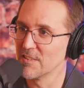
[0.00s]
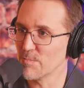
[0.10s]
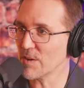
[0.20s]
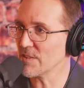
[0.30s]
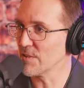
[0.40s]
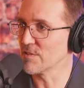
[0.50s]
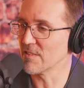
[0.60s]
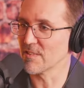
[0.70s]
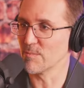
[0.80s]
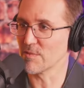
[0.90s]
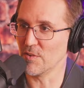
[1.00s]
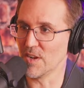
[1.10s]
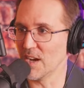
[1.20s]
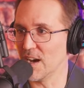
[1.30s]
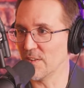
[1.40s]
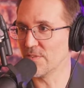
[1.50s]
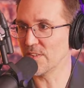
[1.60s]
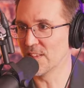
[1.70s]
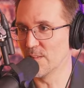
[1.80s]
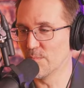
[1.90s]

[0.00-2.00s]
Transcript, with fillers: sprinkler systems going off I in have.